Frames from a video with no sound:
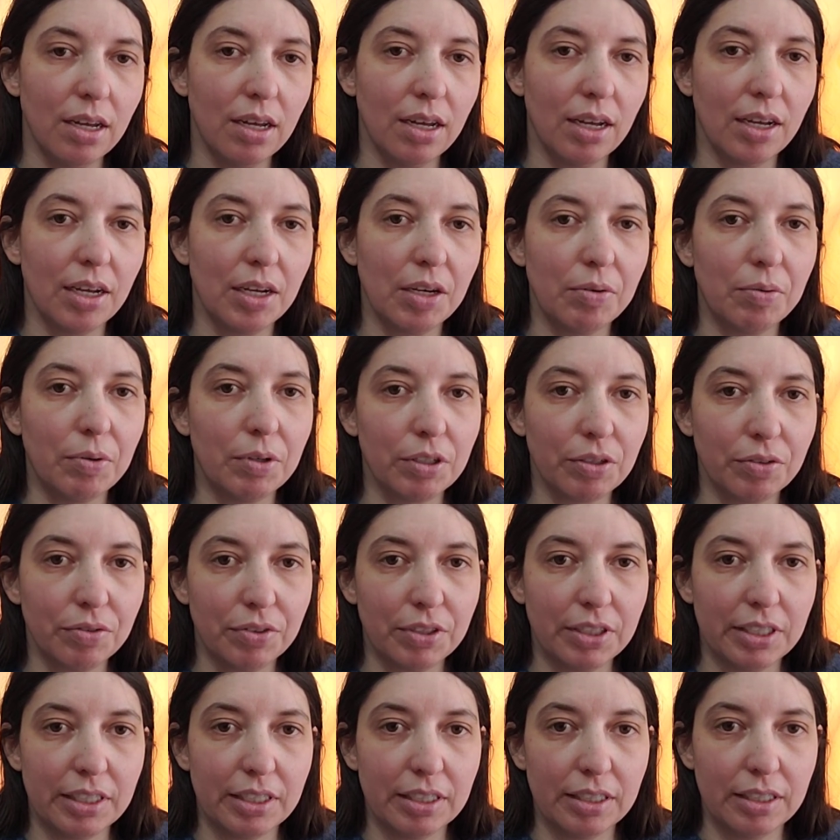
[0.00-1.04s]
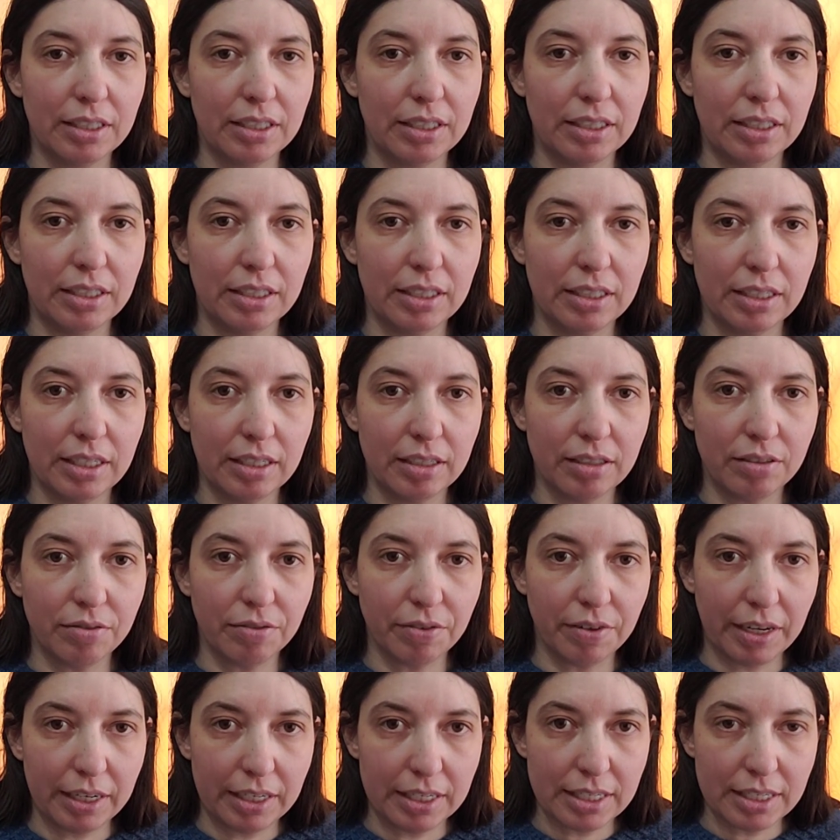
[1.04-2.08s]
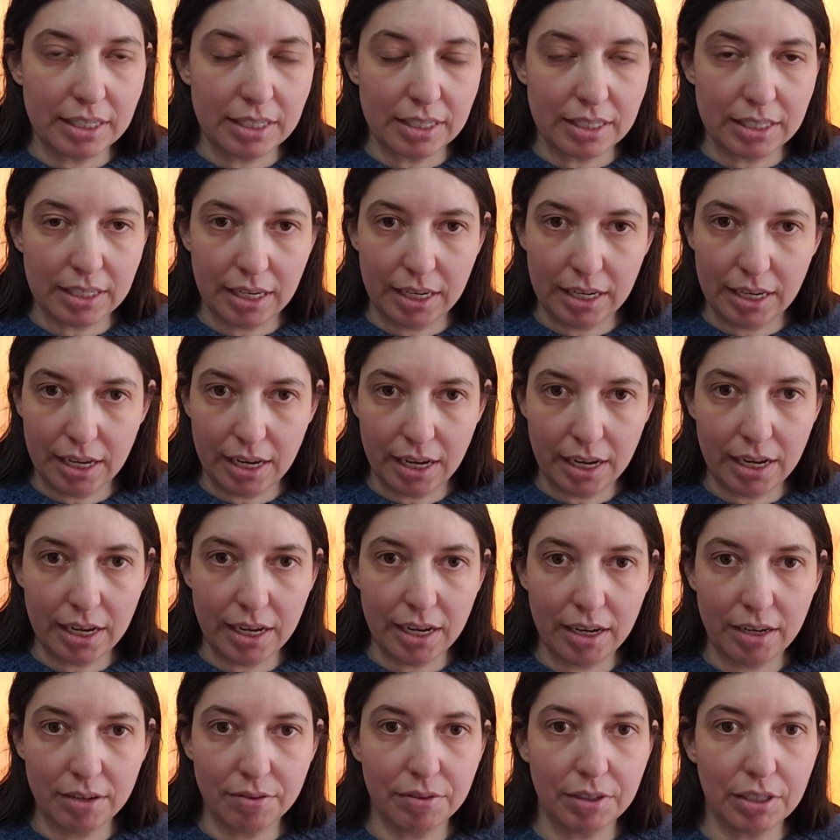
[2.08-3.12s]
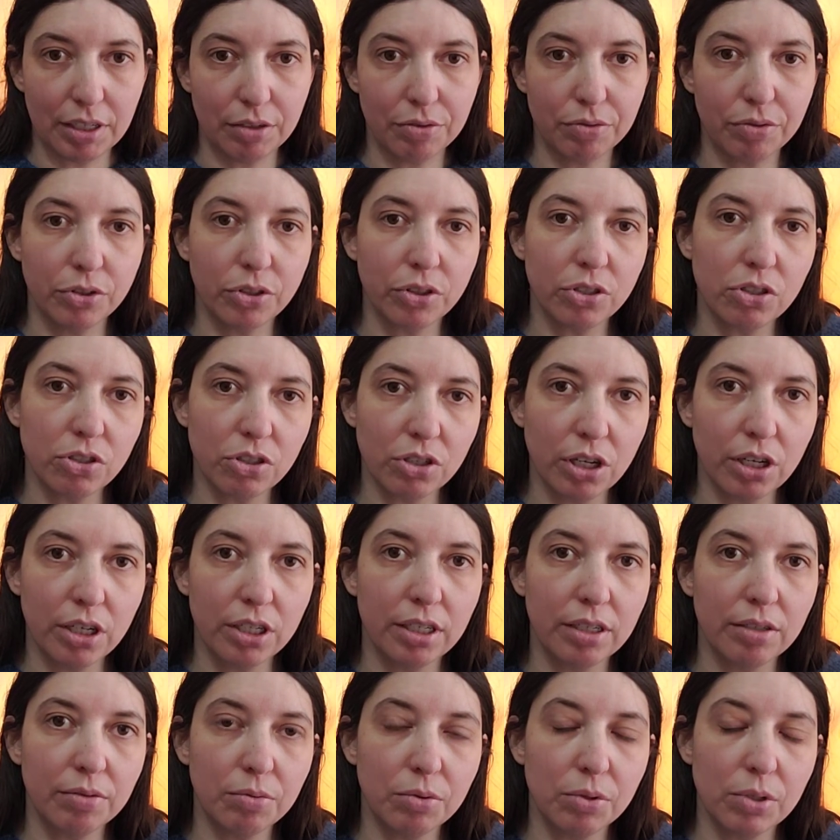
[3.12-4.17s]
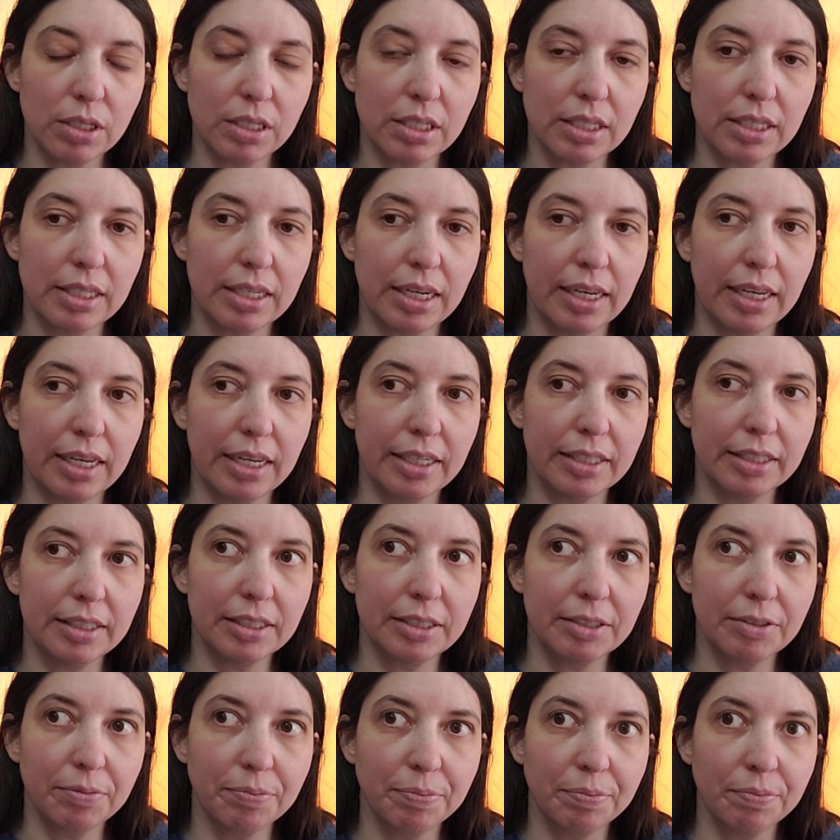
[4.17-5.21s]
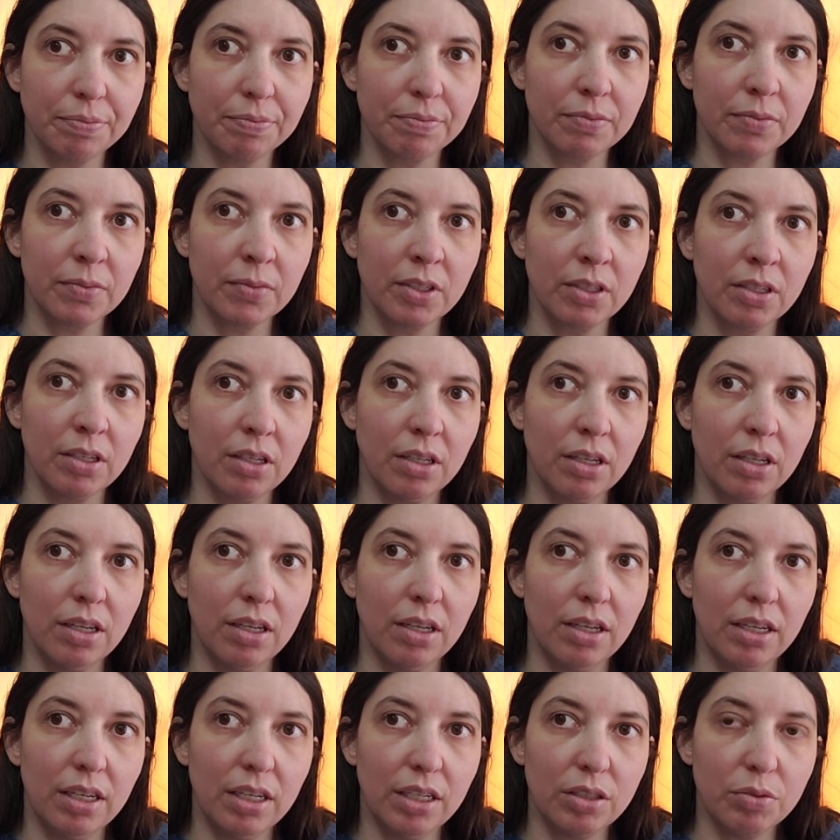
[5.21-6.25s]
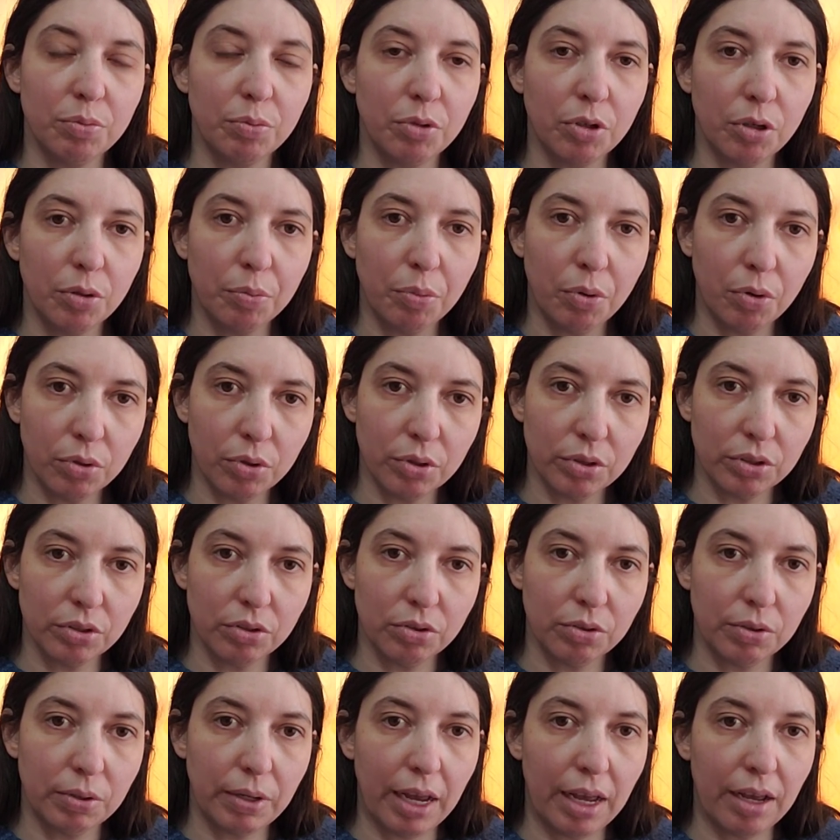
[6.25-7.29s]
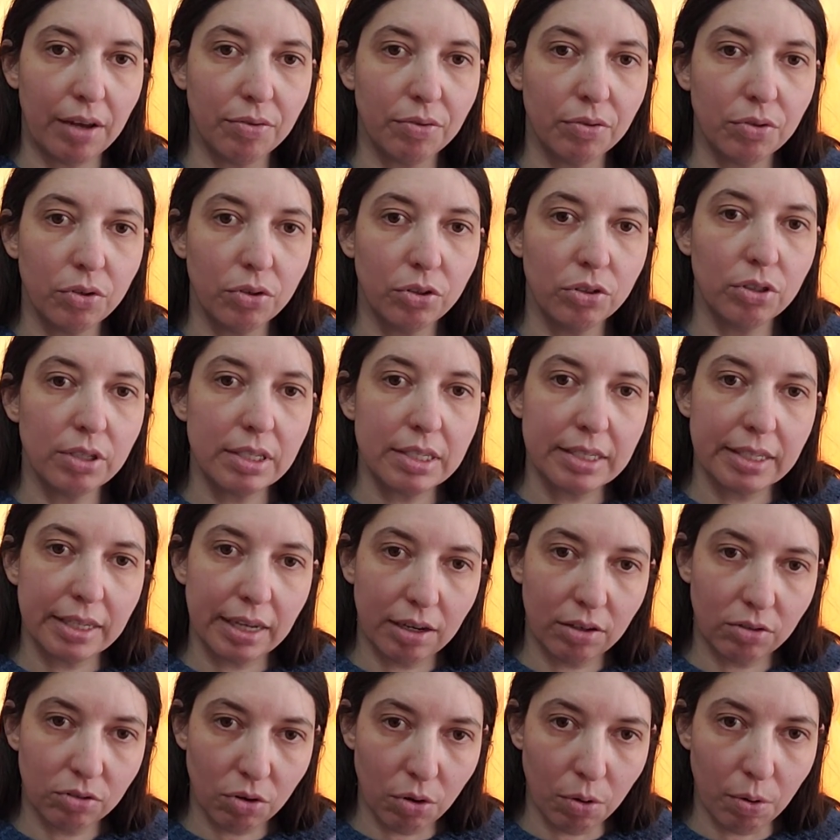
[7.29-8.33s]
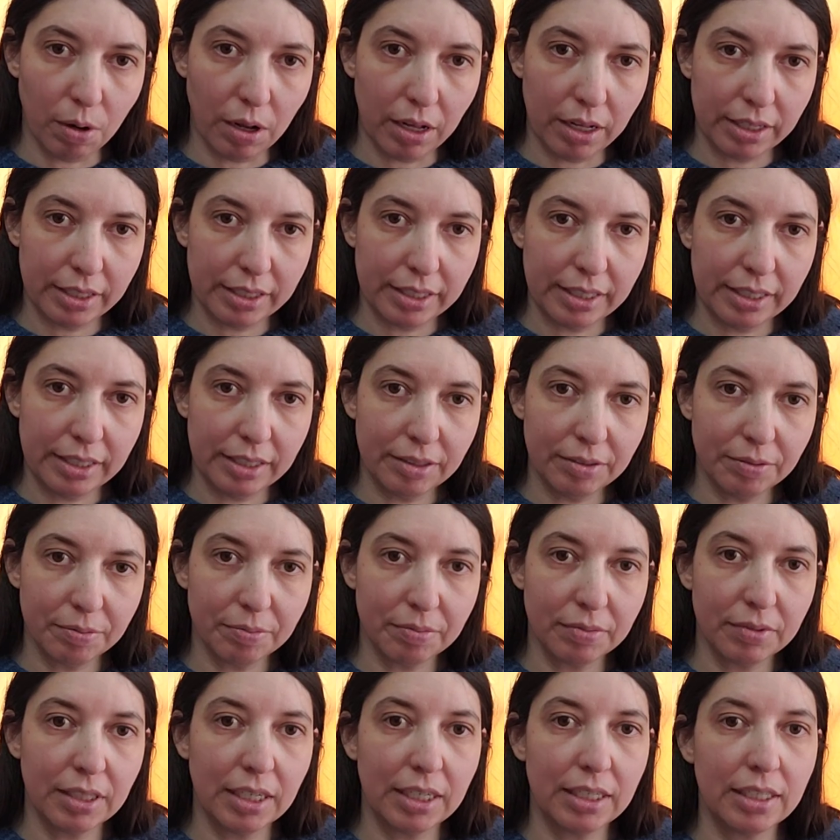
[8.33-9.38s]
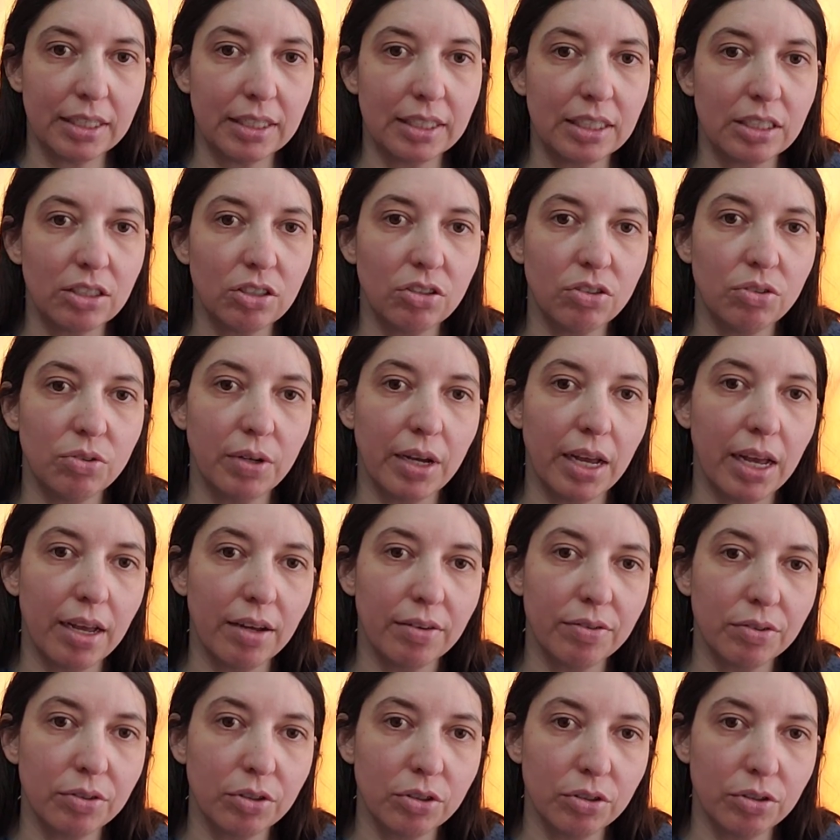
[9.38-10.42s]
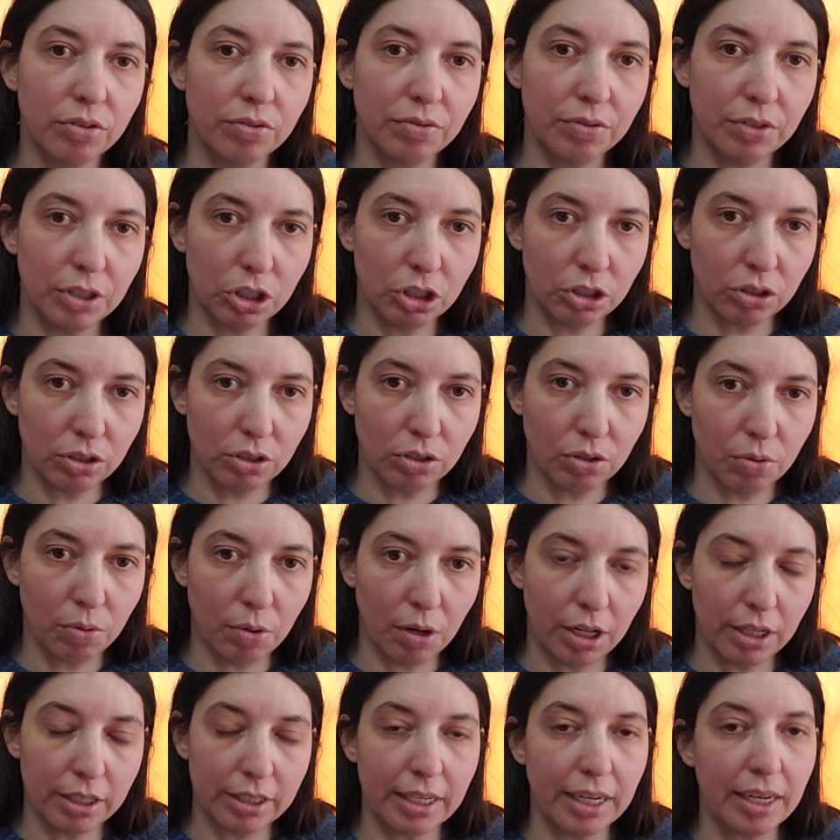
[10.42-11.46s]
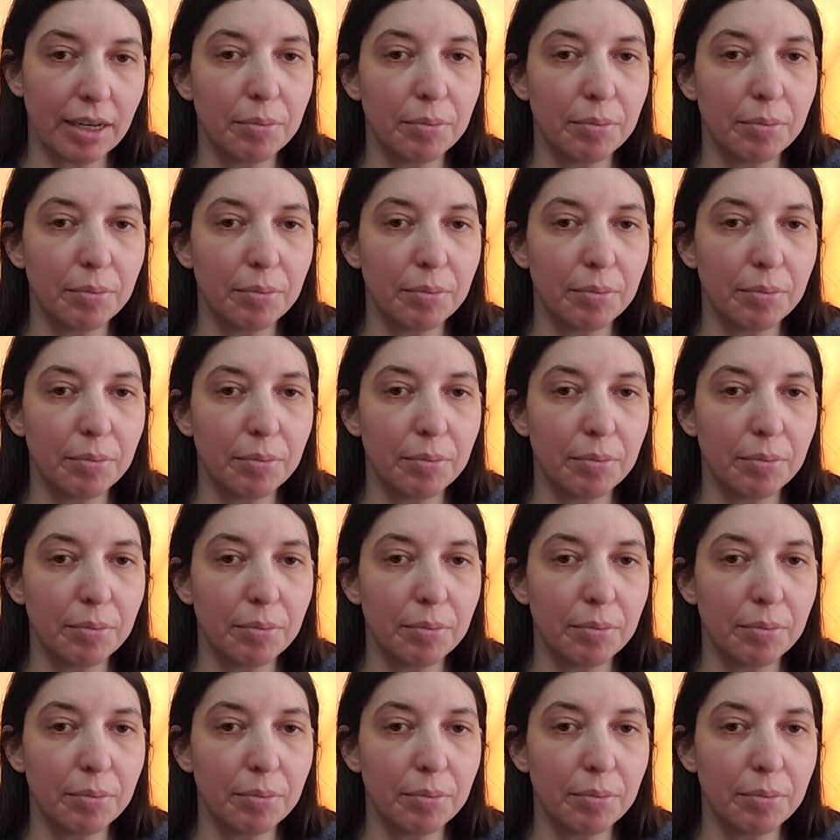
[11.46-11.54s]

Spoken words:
One of the advices I got when I first started was that it's more important to have good sound quality than it is to have good visual quality.